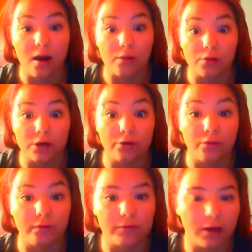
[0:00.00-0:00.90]
I want to
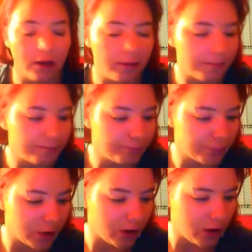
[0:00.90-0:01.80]
do every day.
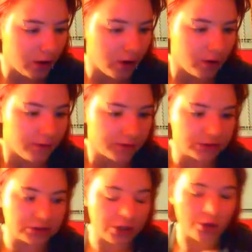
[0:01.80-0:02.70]

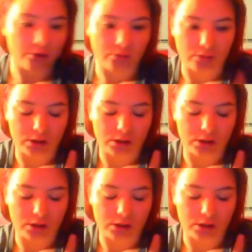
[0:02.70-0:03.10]
So,